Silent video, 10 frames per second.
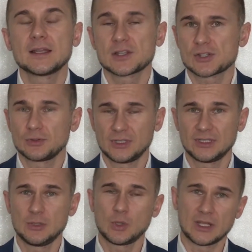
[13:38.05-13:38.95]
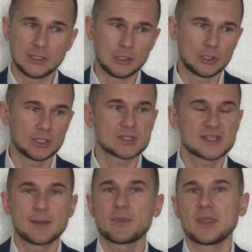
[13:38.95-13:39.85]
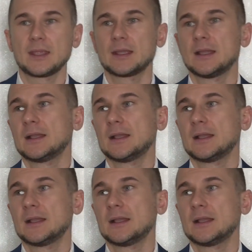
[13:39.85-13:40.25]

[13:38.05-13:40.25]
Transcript: so that you can learn something.